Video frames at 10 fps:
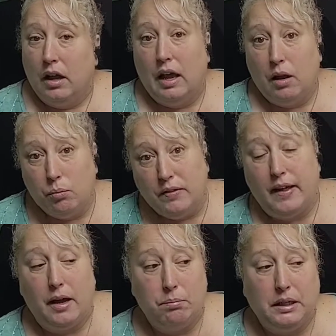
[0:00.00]
And with
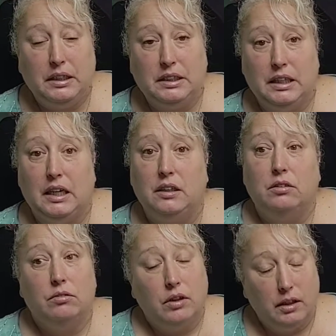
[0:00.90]
that being said,
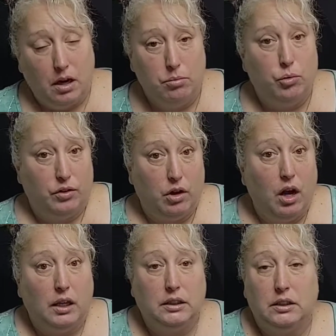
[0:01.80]
it comes with
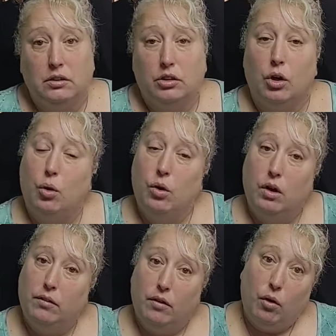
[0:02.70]
costs. So
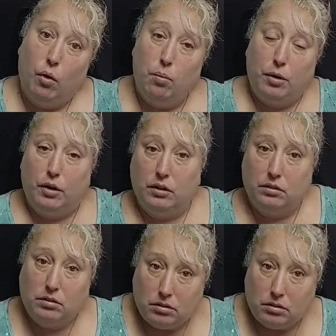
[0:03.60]
Uber,